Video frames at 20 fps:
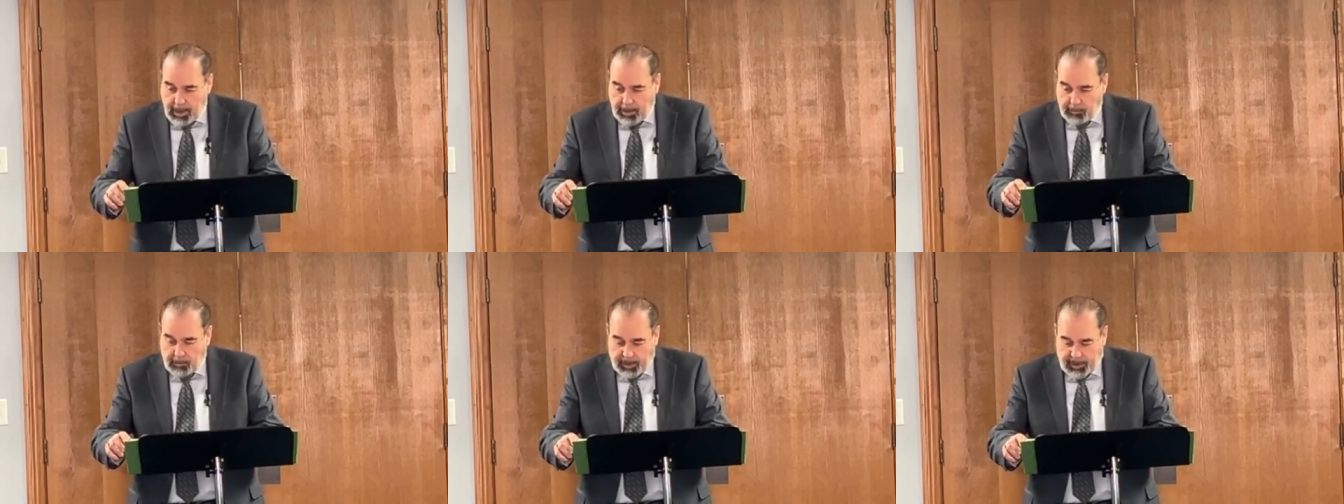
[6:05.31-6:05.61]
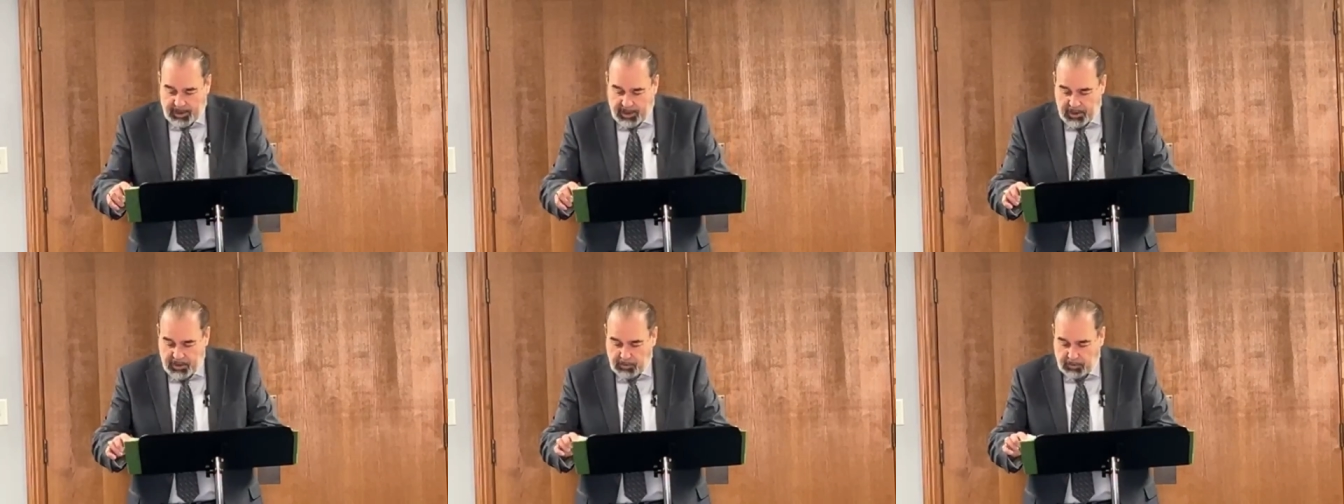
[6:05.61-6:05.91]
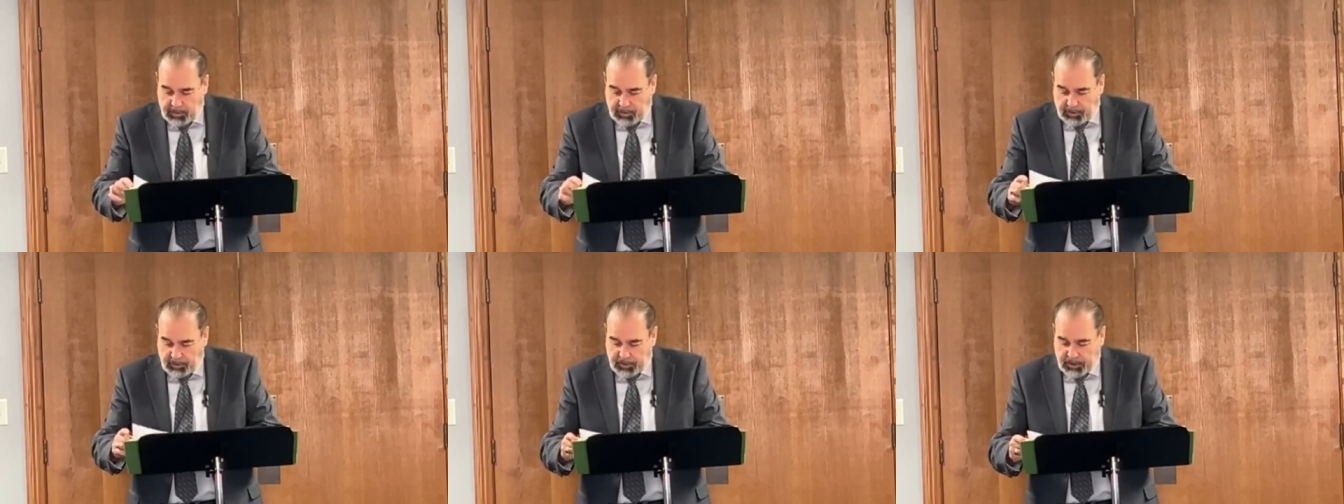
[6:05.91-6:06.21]
I write unto
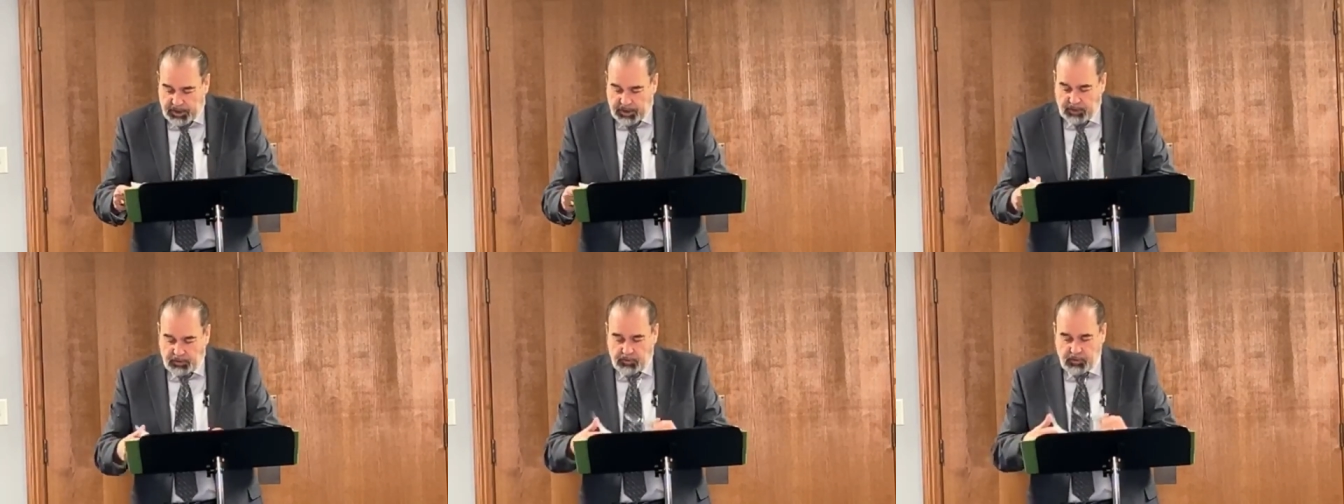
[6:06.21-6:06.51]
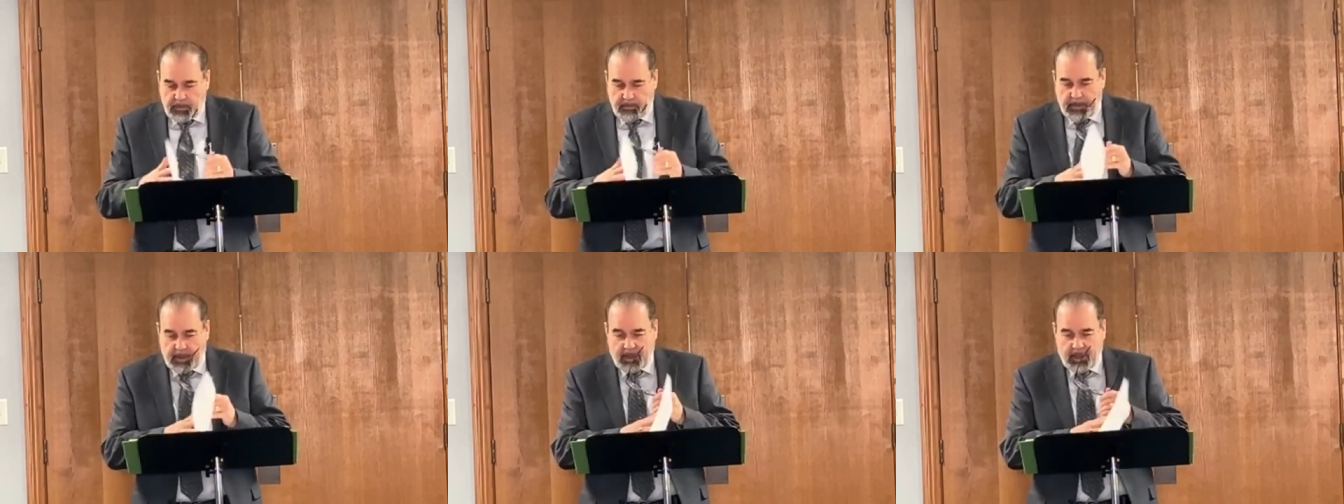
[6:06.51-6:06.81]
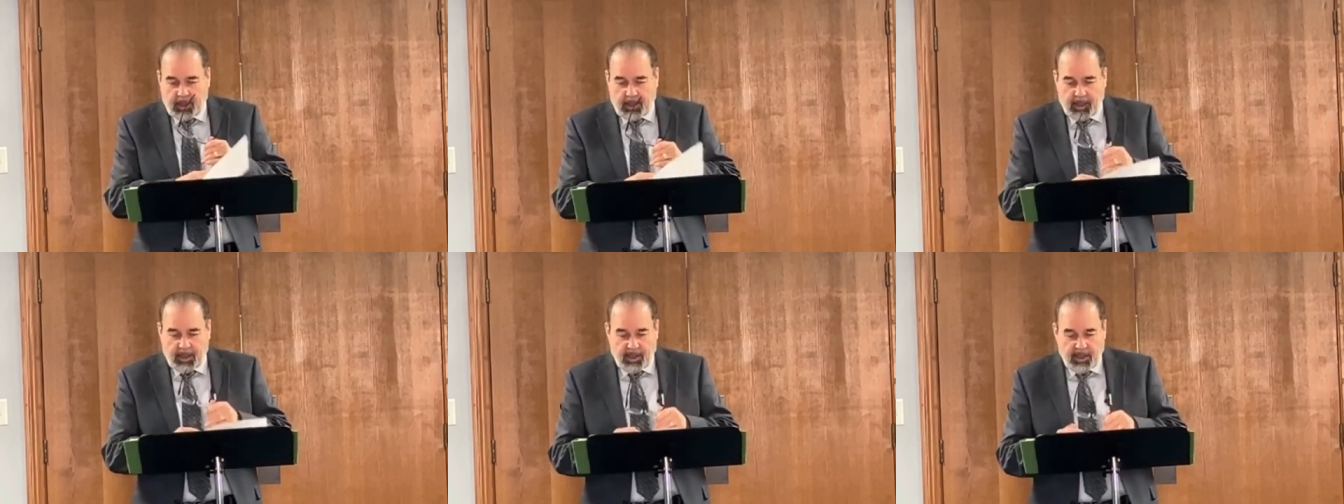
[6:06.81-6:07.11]
you, little children,
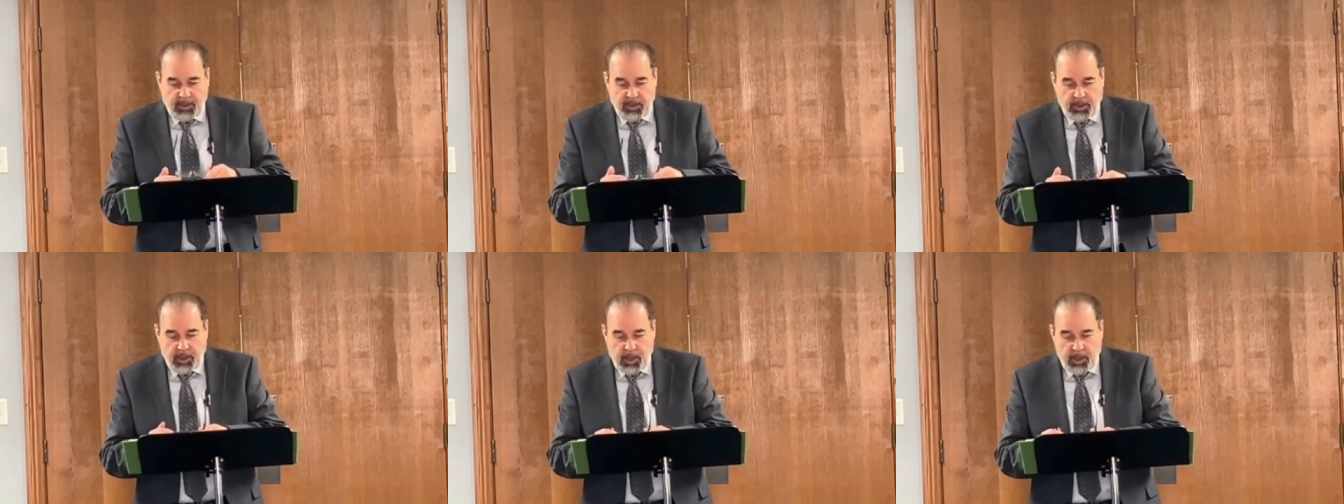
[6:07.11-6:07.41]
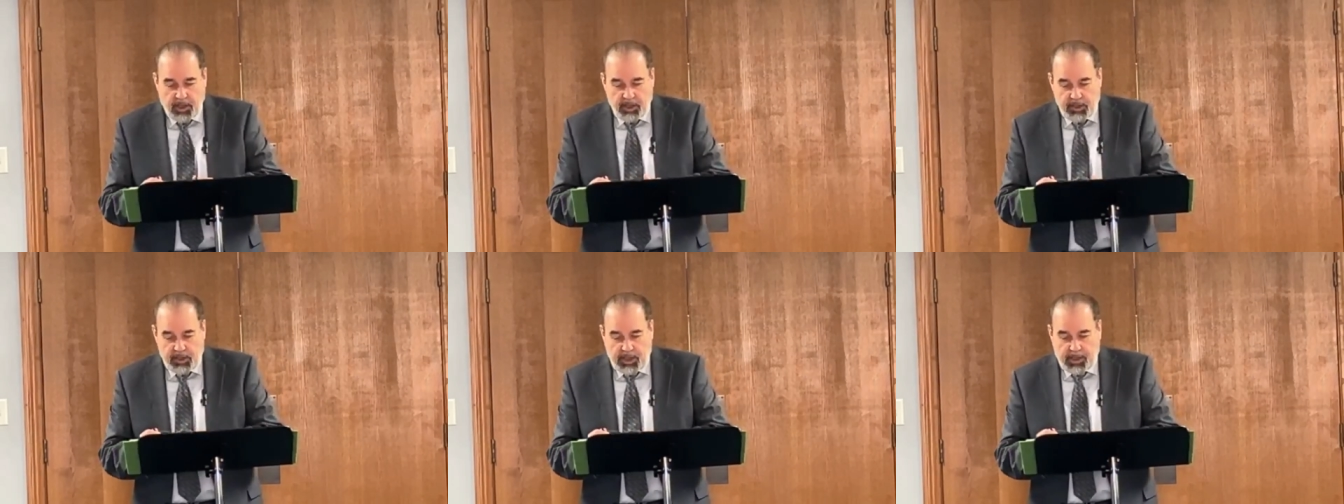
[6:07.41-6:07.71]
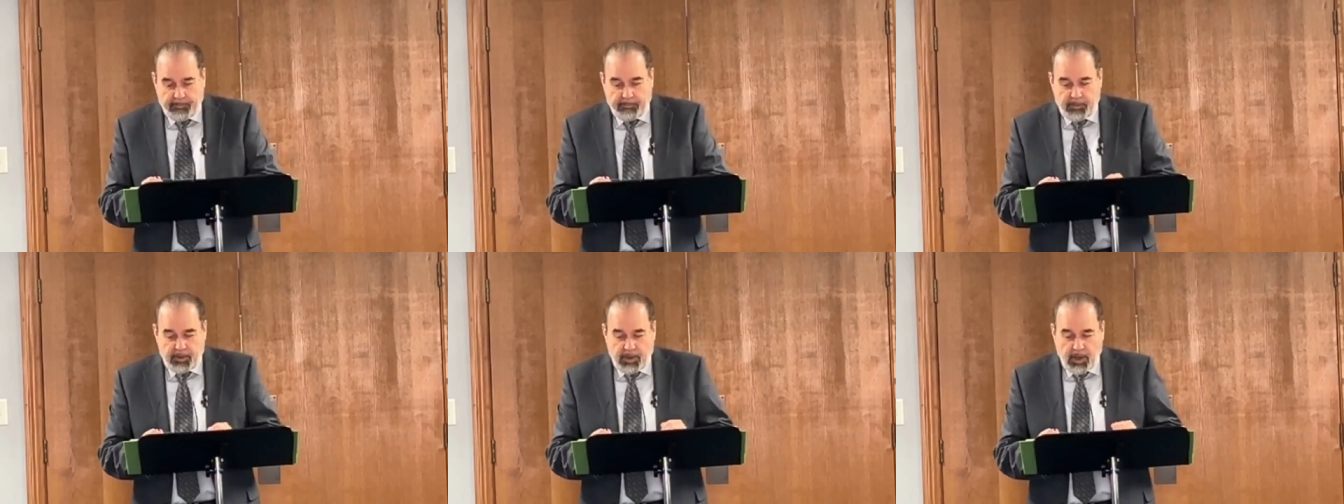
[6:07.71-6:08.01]
because
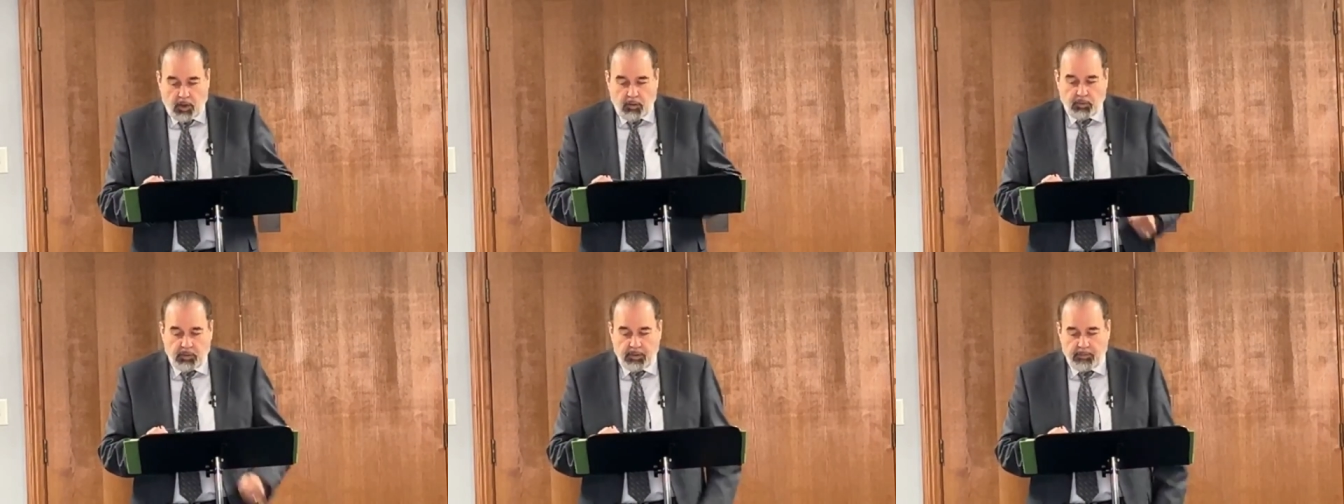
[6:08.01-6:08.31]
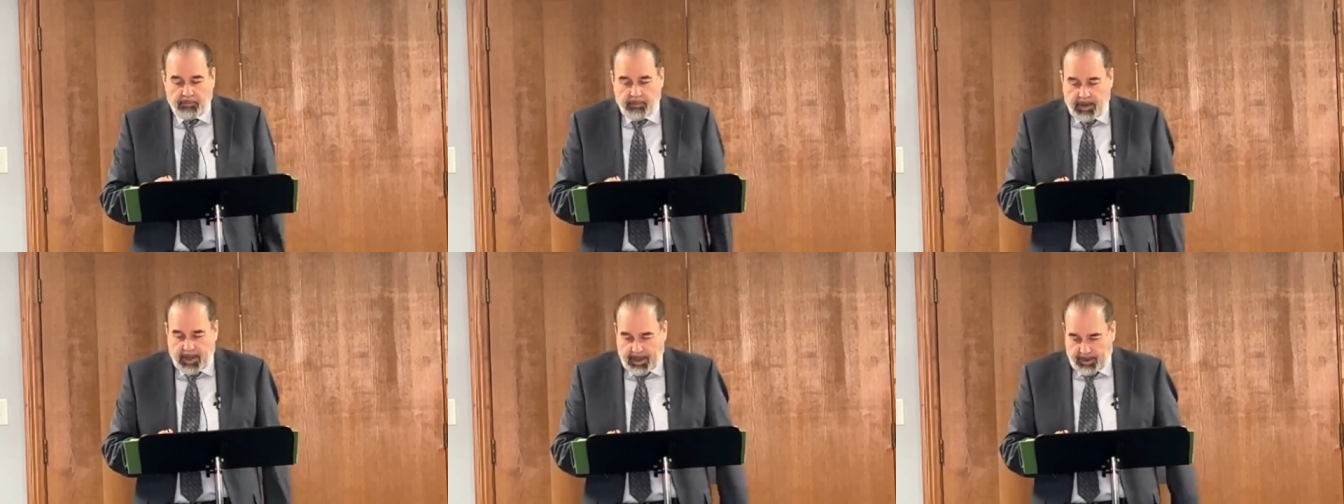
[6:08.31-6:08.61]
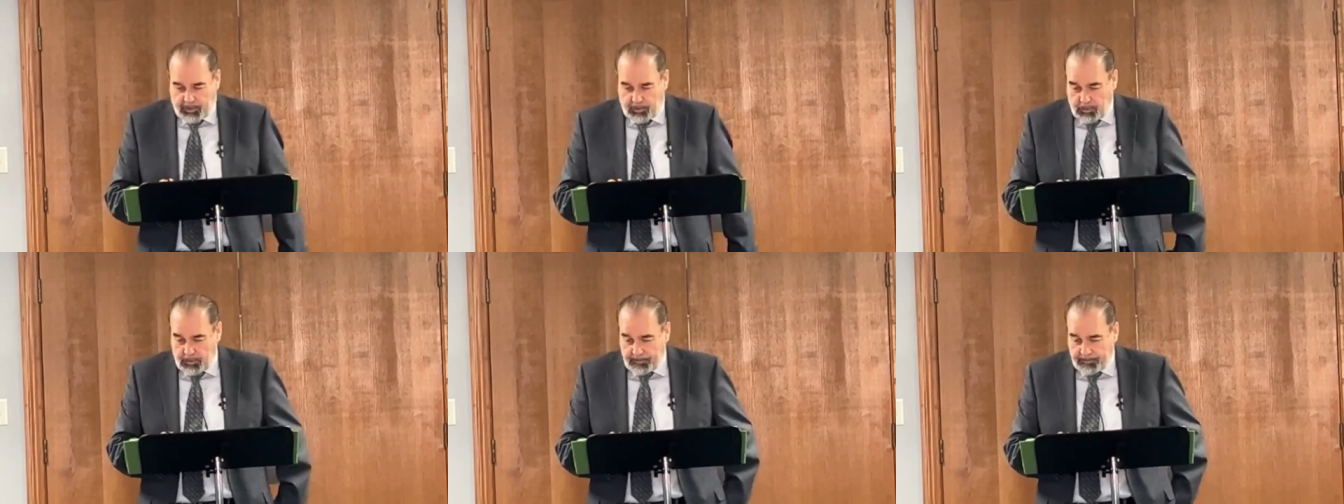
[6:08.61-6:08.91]
ye have known the
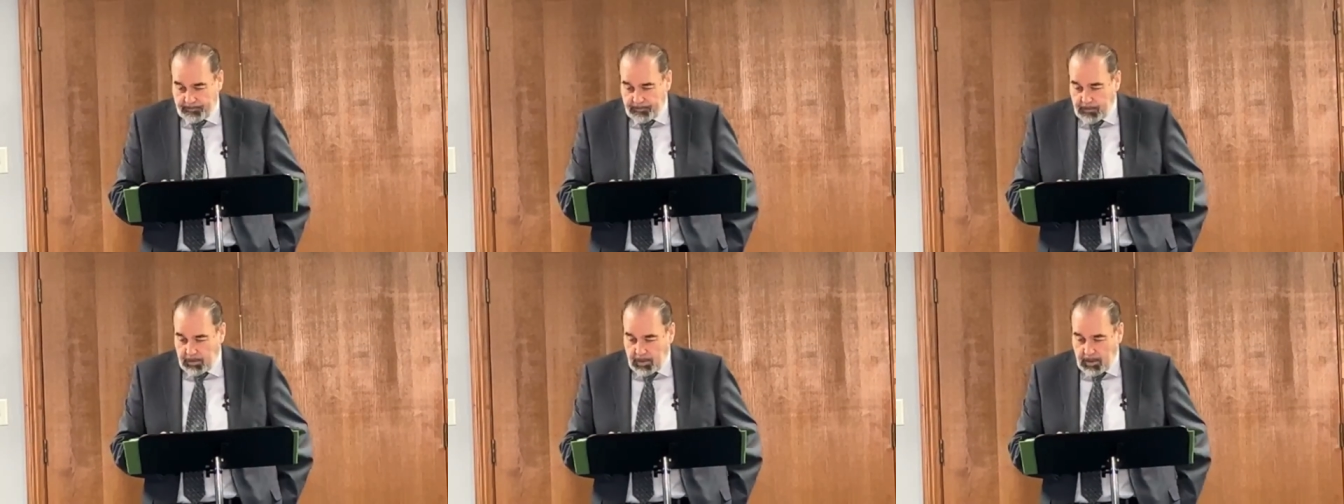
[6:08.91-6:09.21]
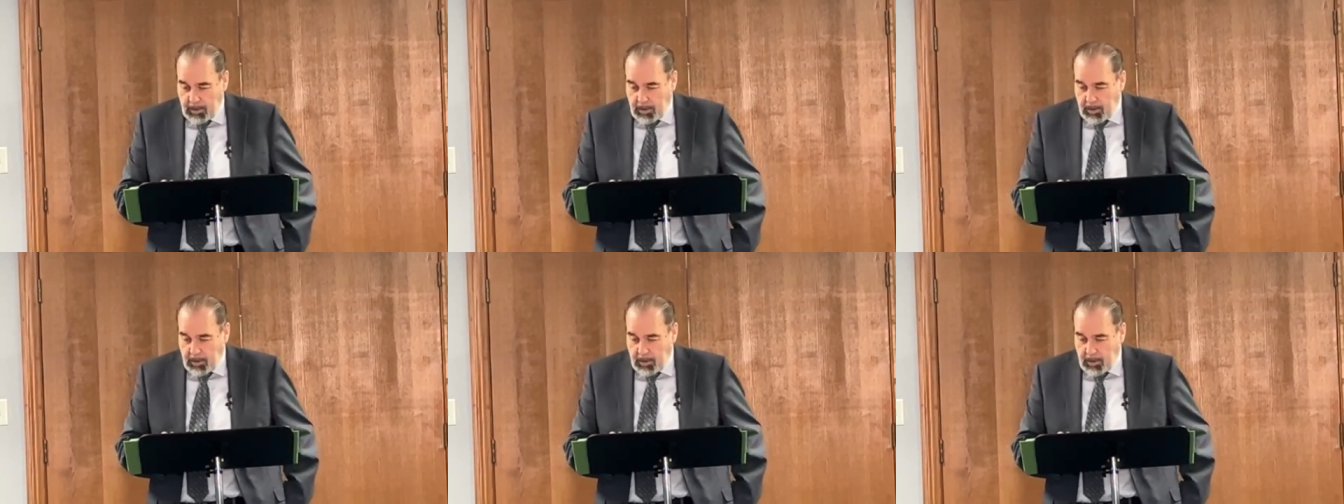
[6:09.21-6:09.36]
Father.